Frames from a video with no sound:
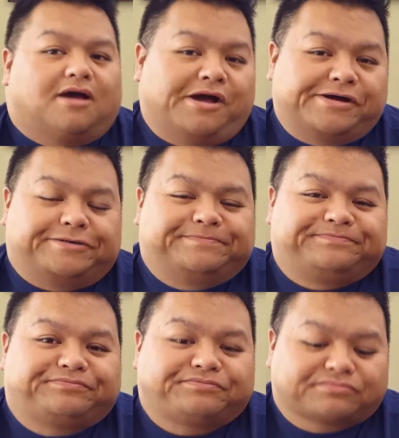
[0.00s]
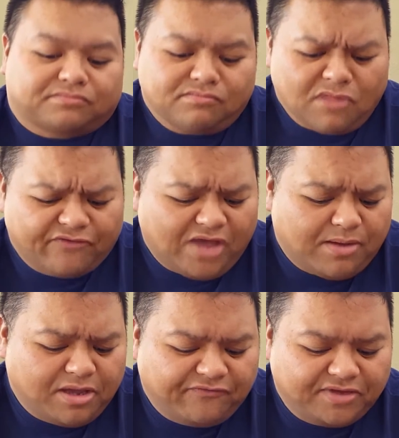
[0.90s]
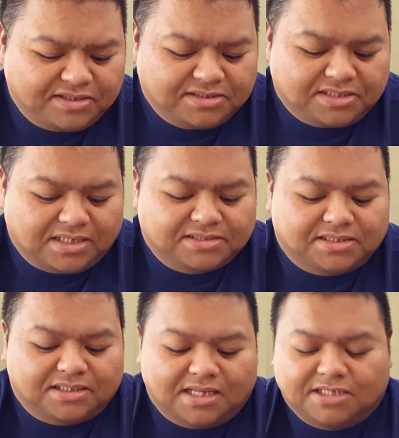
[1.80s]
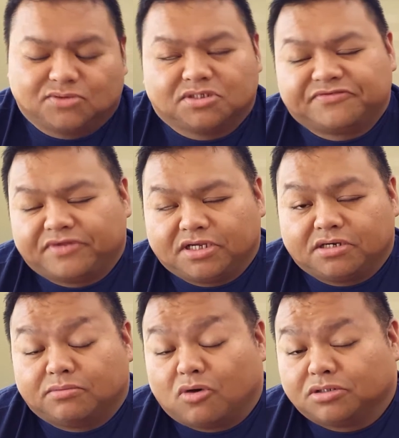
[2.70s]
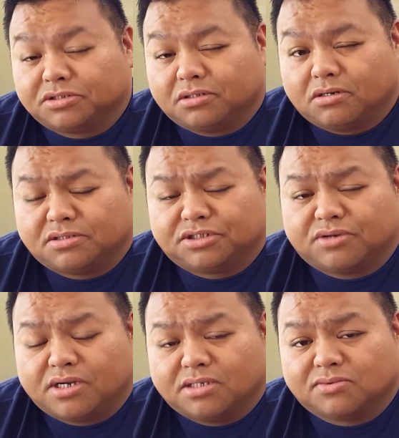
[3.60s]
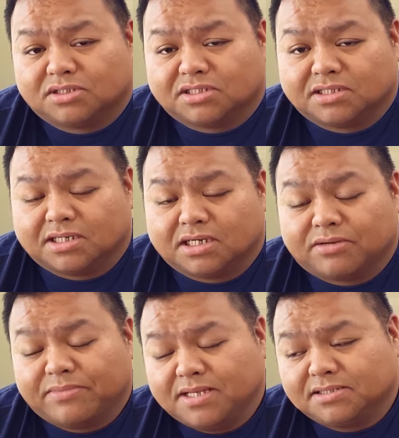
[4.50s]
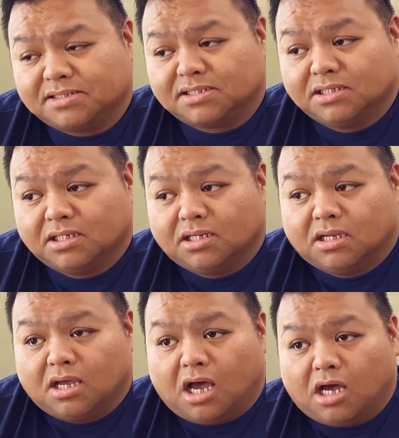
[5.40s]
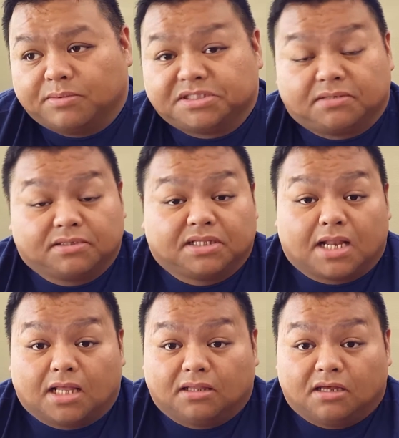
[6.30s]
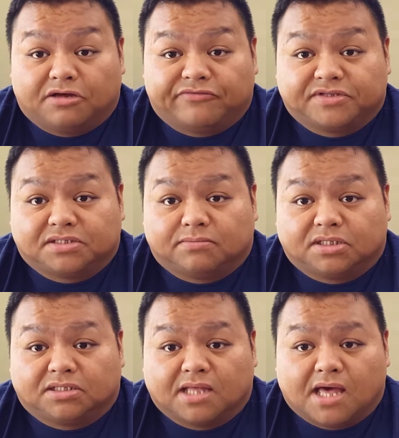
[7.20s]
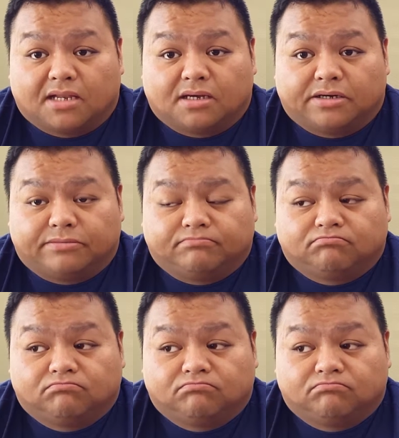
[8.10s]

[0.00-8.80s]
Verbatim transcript: Um, Fat Man Fitness, like I said in last week's video, martial arts training was going to get commenced. Um, it's something that I love. It's something that um,